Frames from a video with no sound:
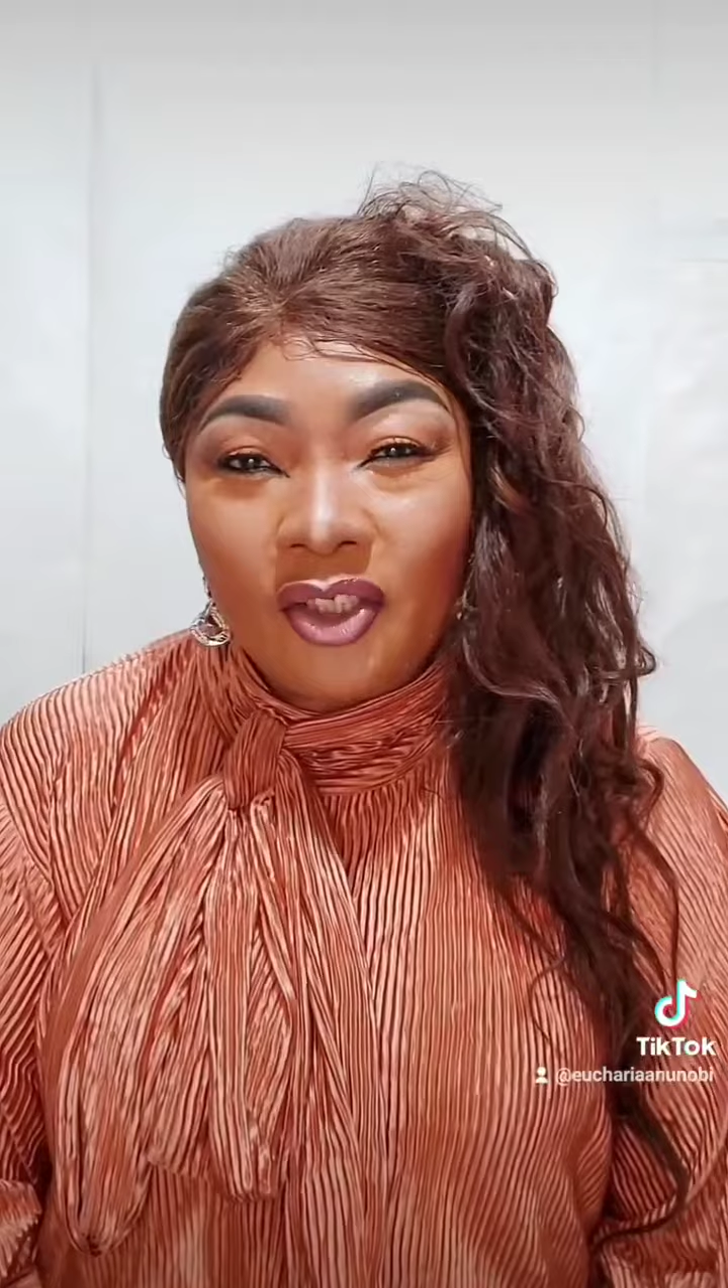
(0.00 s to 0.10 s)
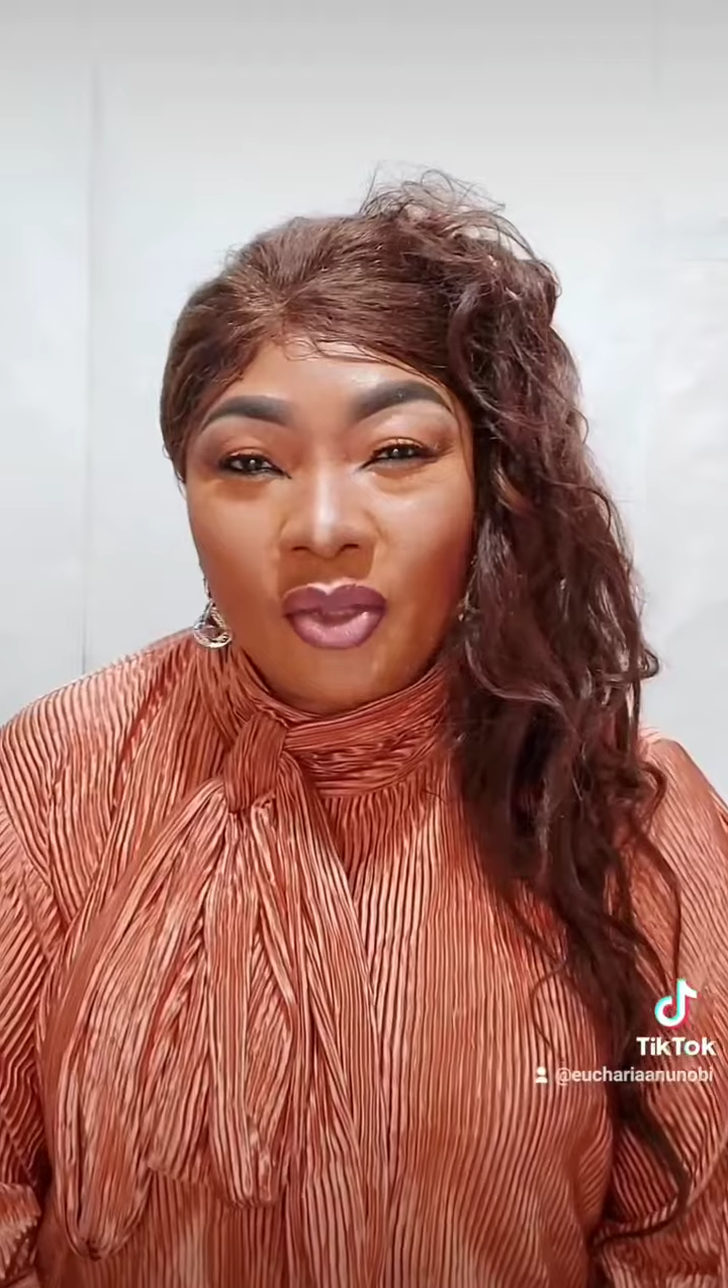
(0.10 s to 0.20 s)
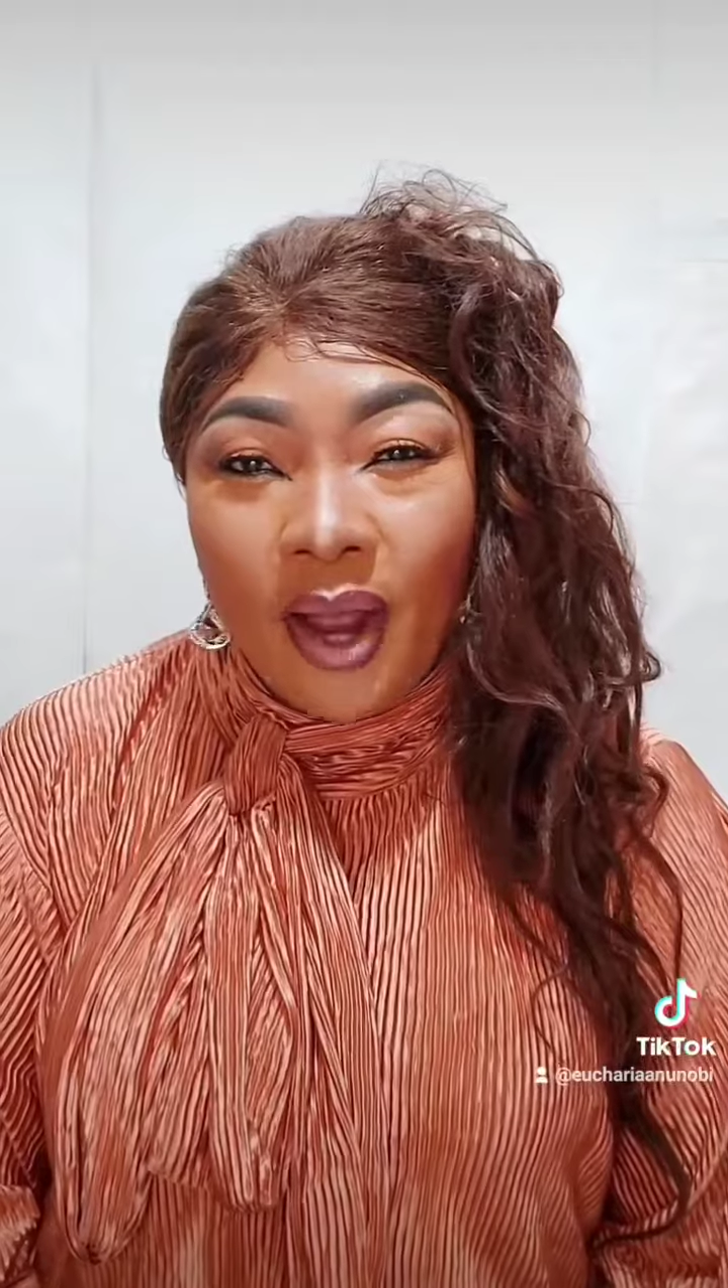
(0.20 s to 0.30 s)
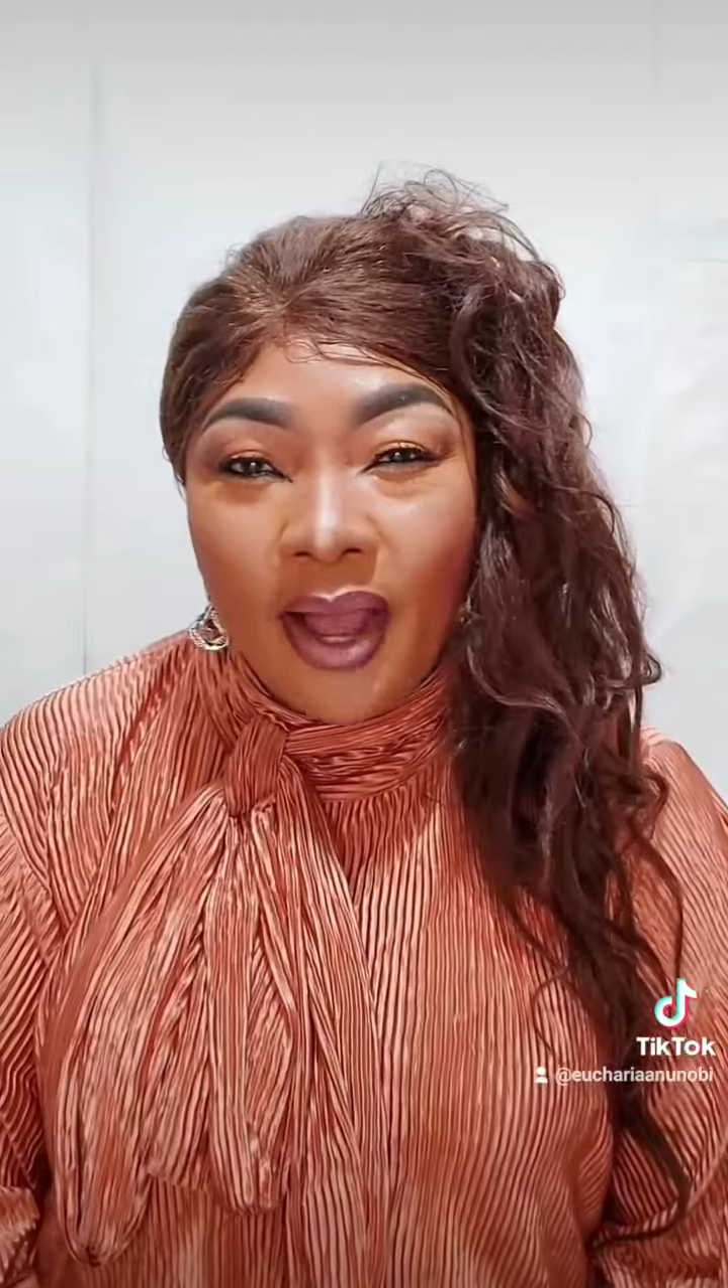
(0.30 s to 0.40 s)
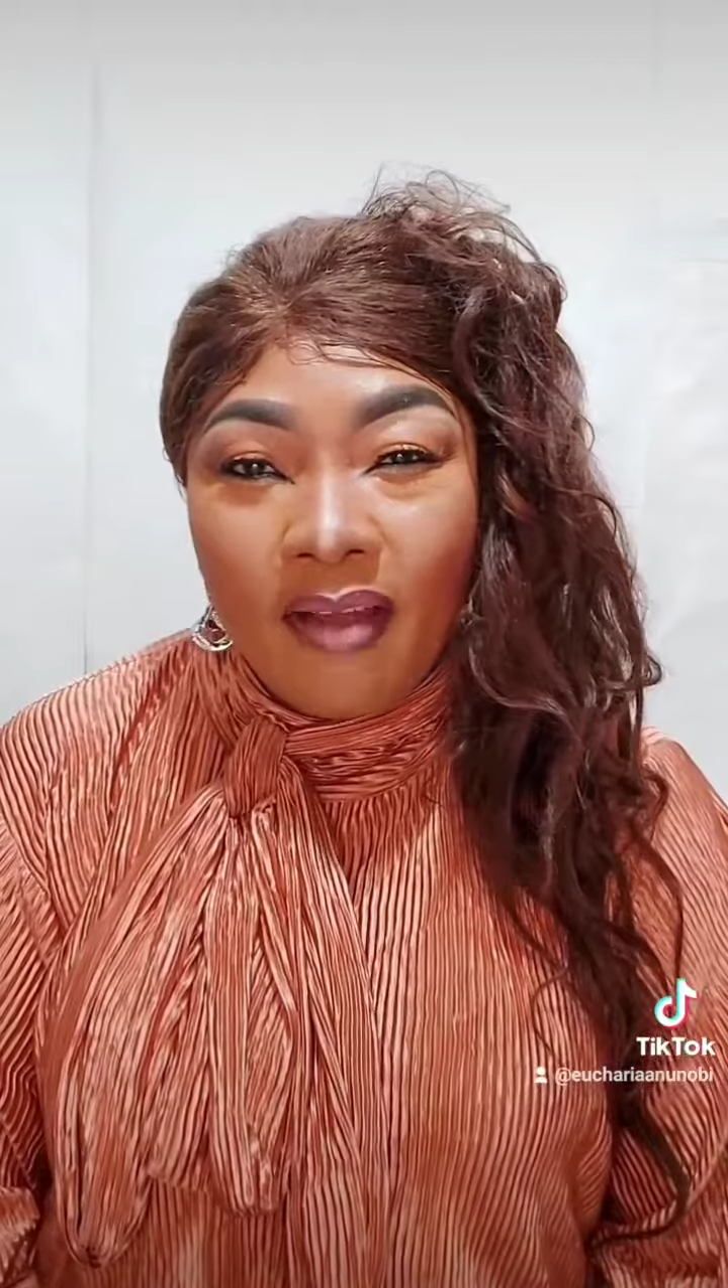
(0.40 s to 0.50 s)

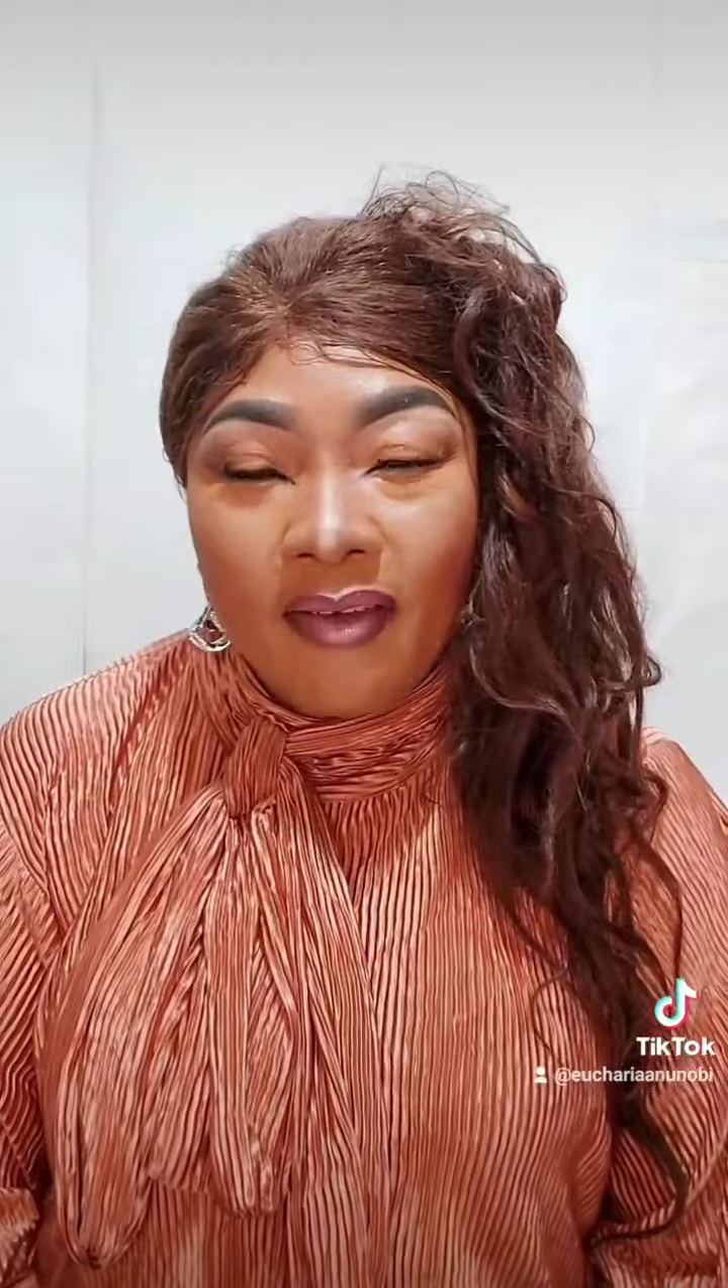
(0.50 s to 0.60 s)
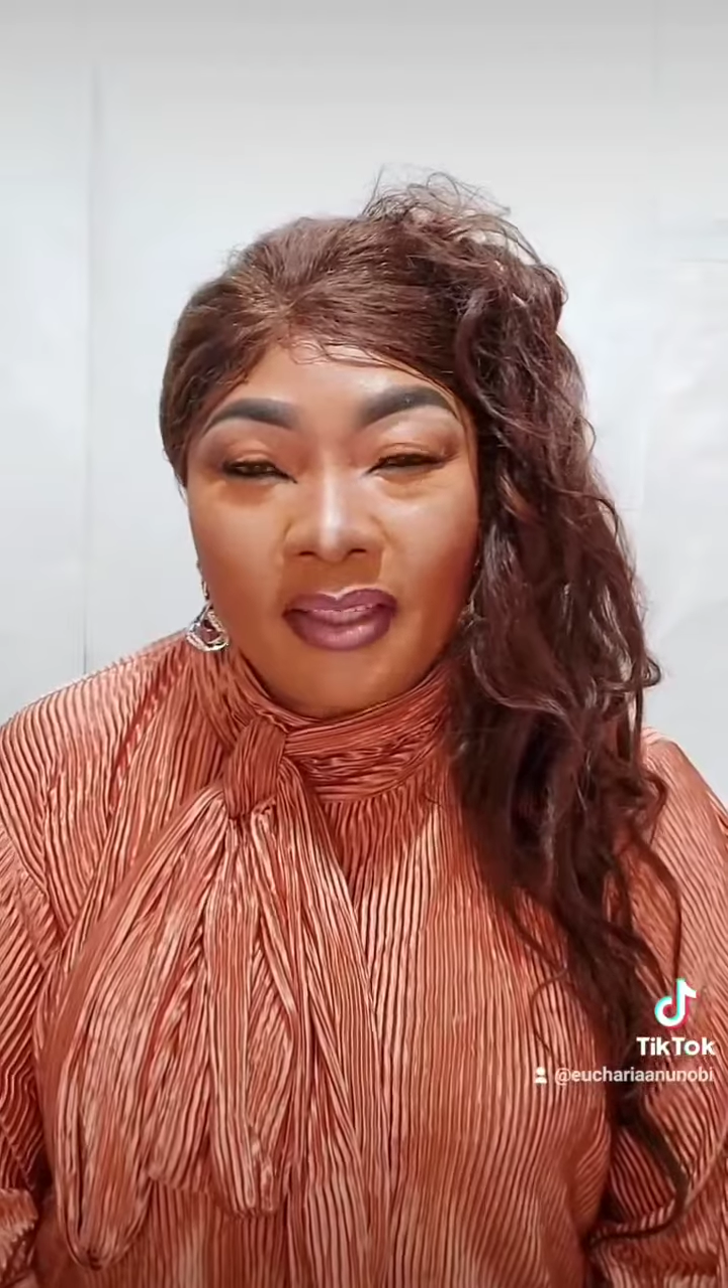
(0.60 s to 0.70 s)
drive